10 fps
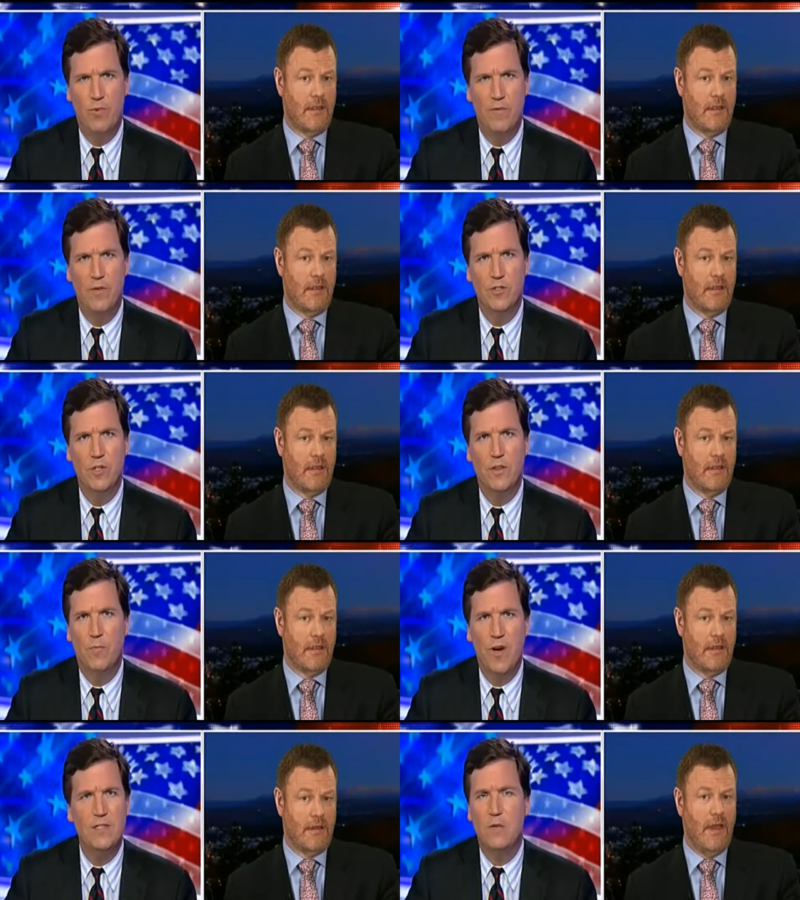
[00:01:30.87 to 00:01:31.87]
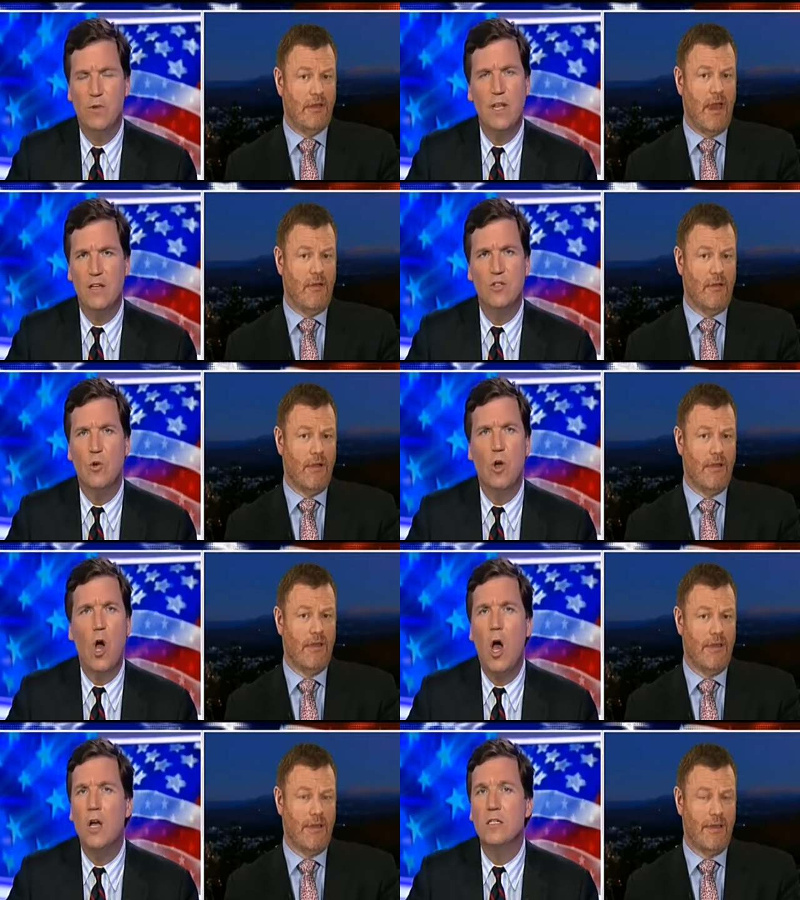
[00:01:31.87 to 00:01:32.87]
Speaker 1: privilege, that the president no, really no. has no
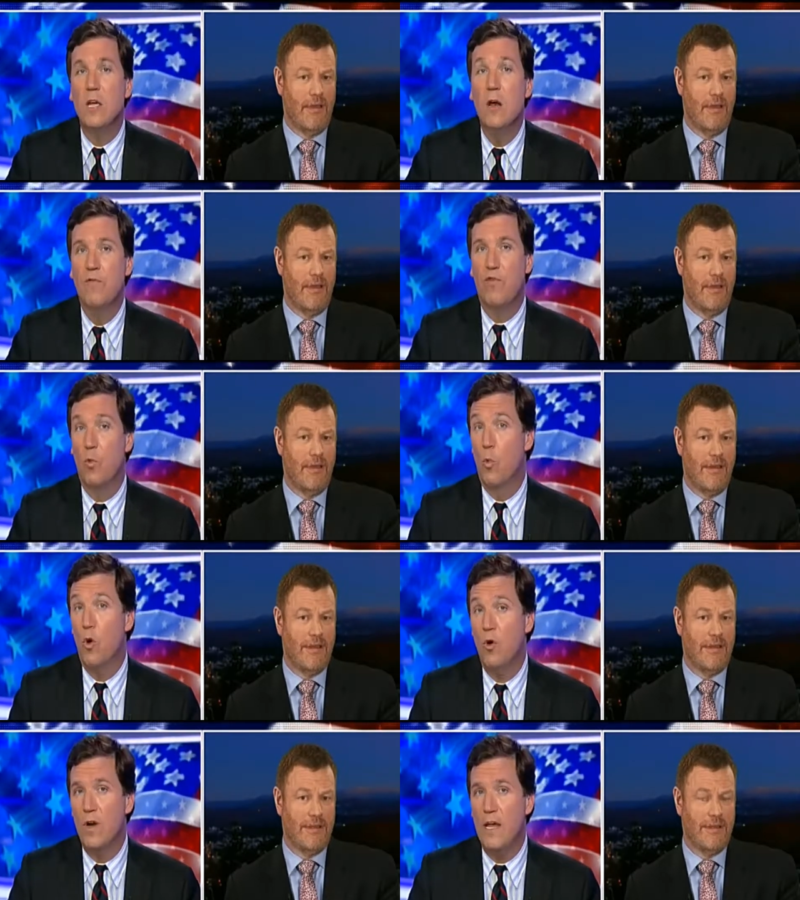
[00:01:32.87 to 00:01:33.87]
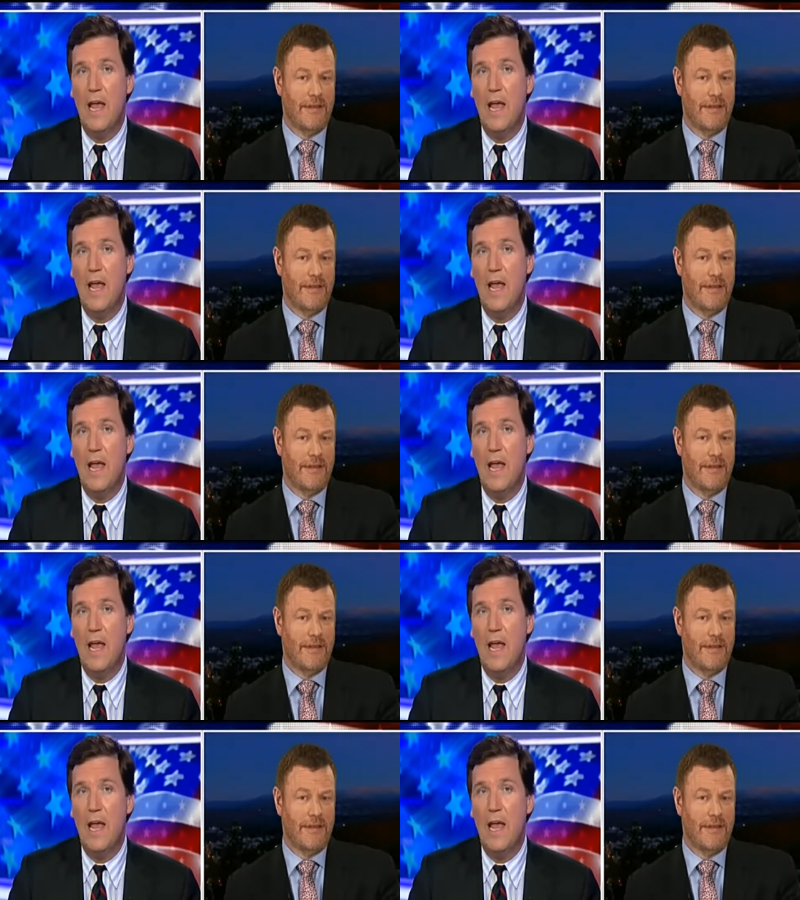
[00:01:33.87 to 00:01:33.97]
cause for worry